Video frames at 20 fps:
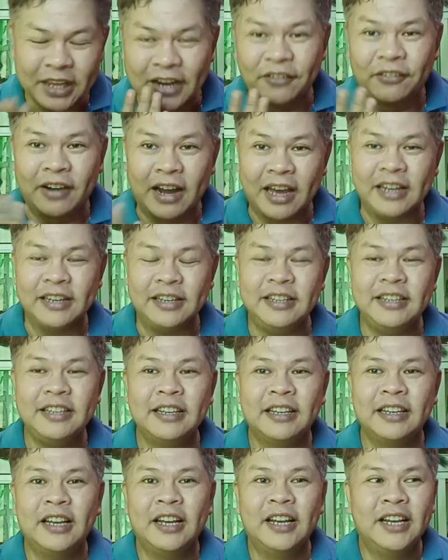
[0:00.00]

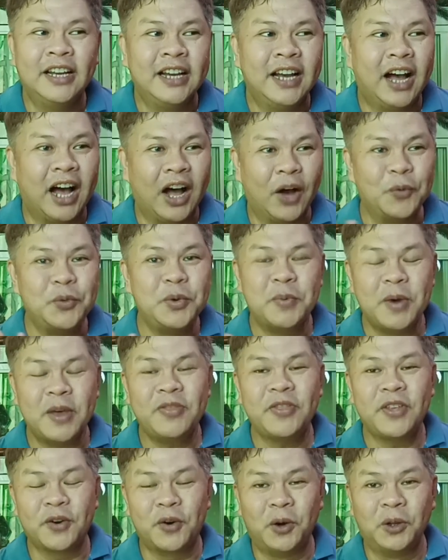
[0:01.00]
Rani. We
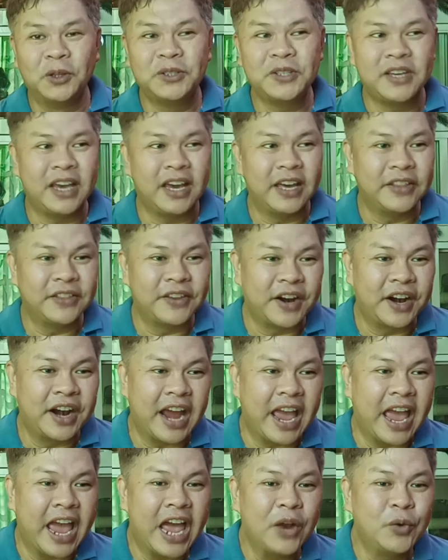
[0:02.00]
went there all together
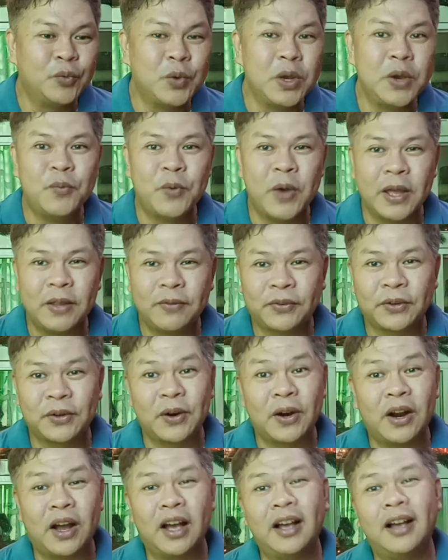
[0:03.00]
and we went
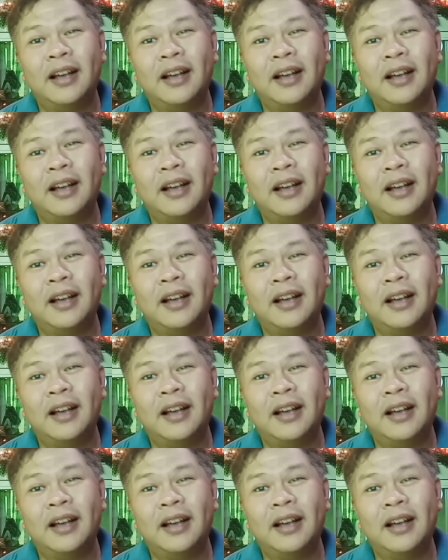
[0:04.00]
for